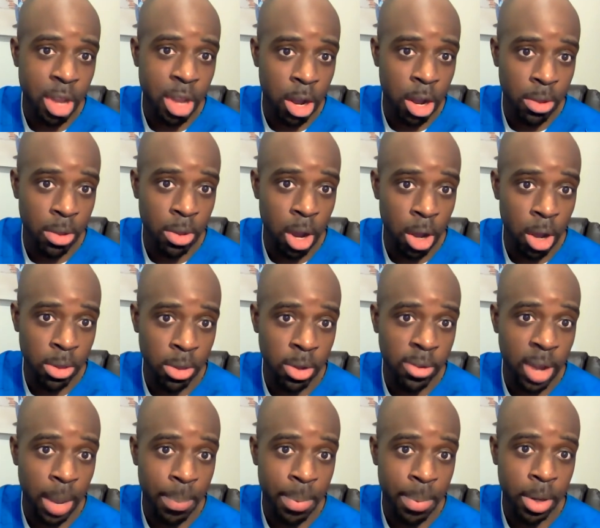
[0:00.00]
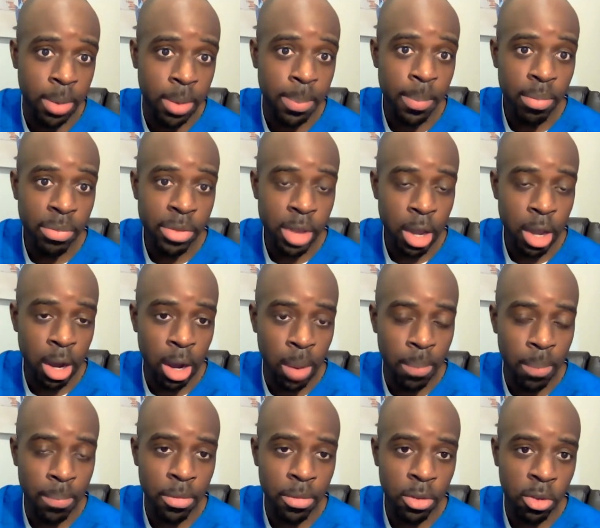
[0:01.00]
on the topic.
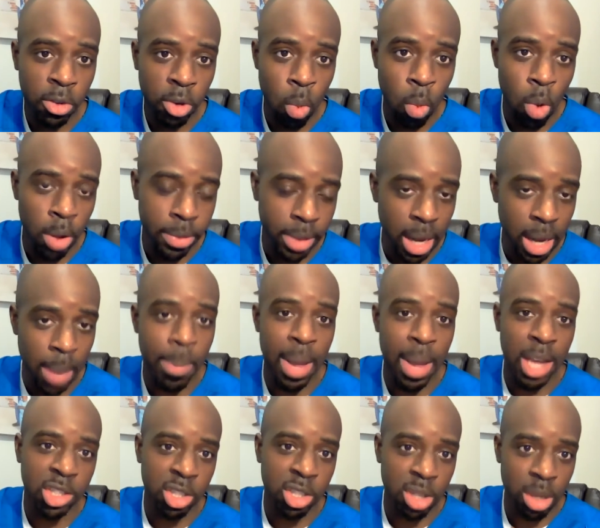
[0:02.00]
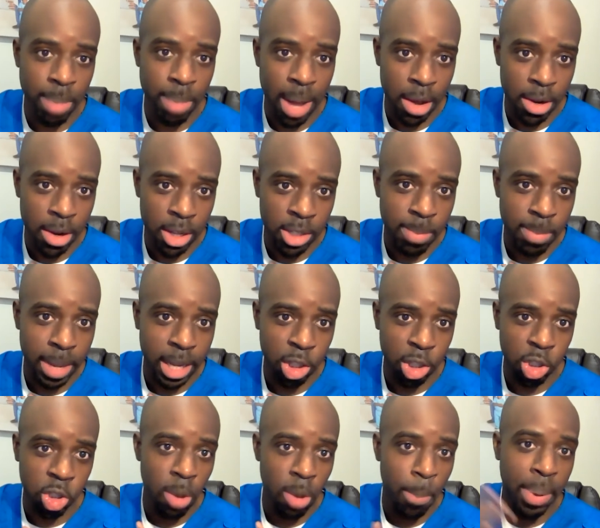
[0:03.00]
So one thing I'm passionate about is
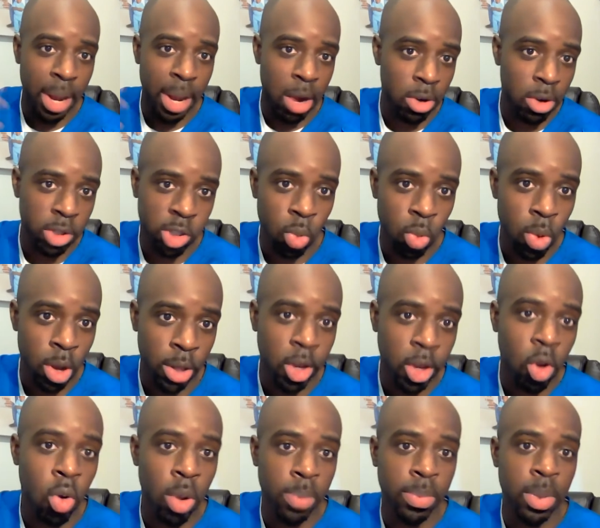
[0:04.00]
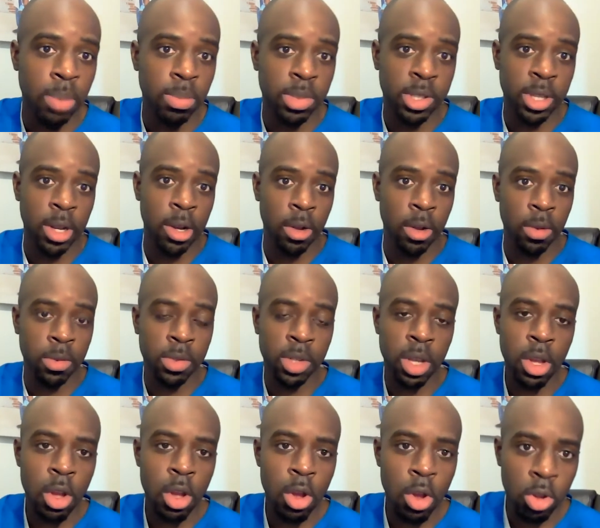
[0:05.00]
making sure parents are well equipped
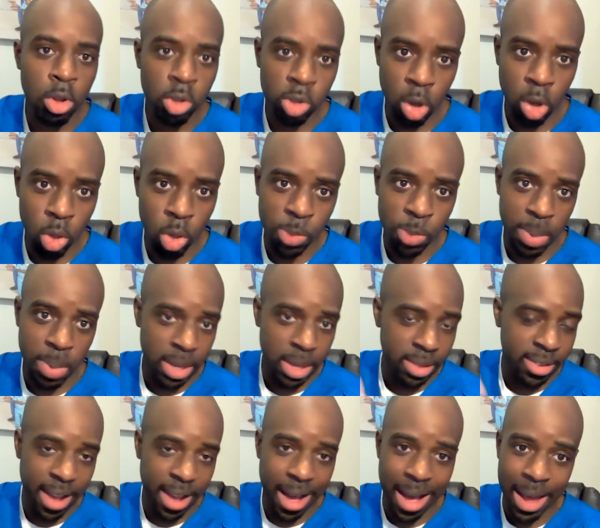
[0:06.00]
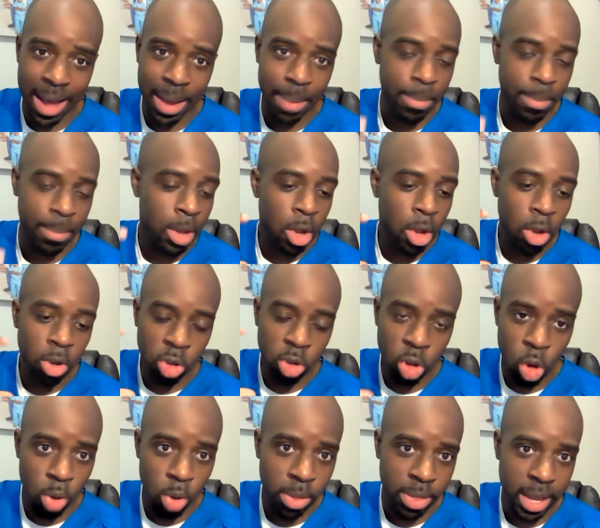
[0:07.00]
themselves. So we spend time
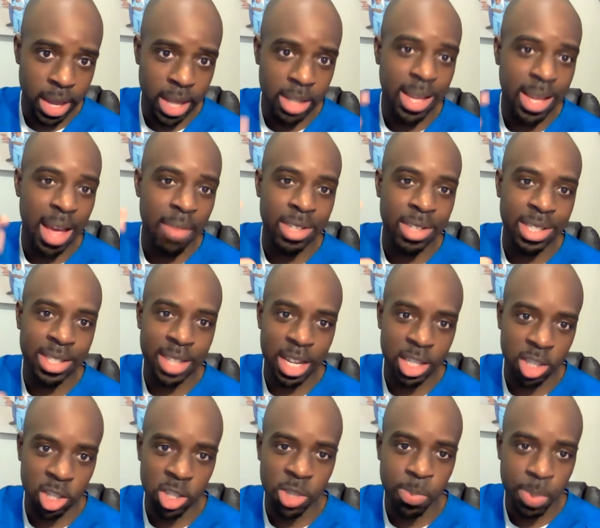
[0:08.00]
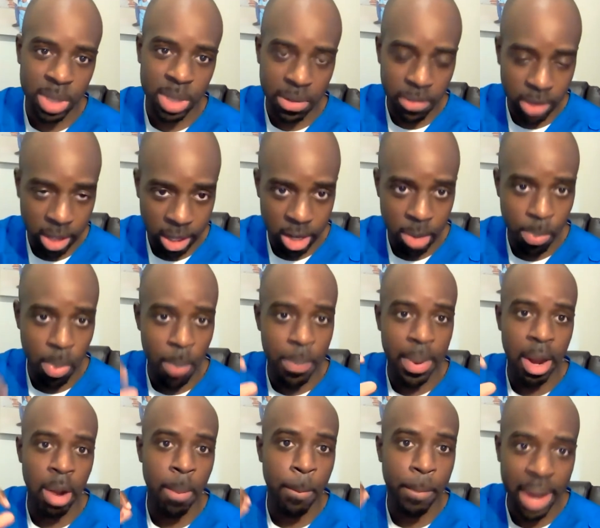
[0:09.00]
doing things, having sessions specifically to
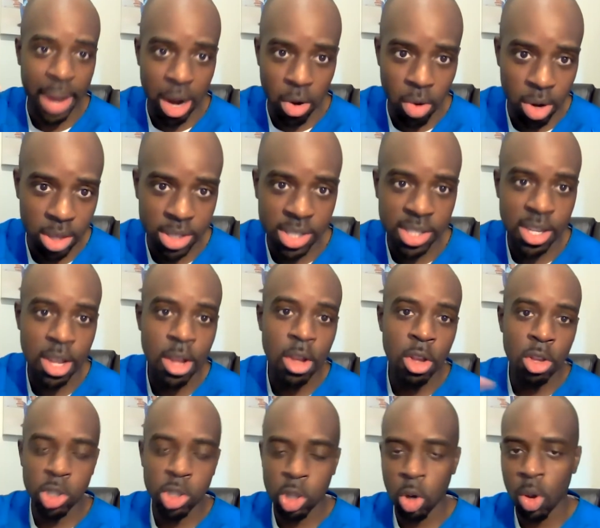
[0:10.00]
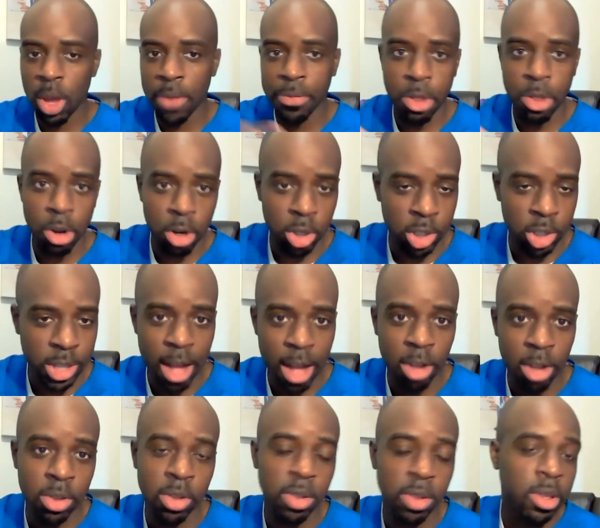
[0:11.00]
prepare parents. So if their
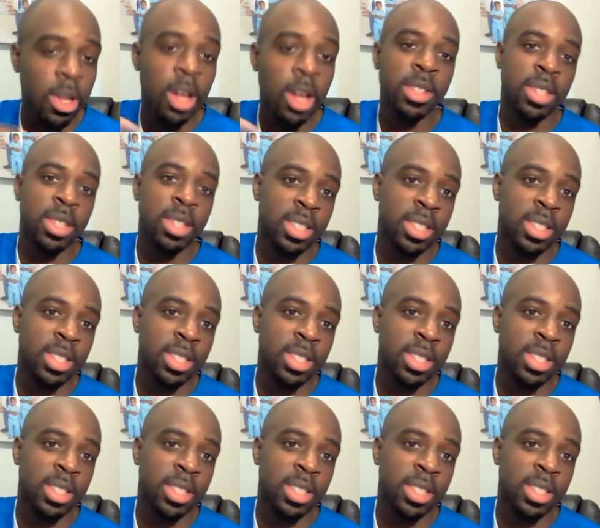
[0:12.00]
child does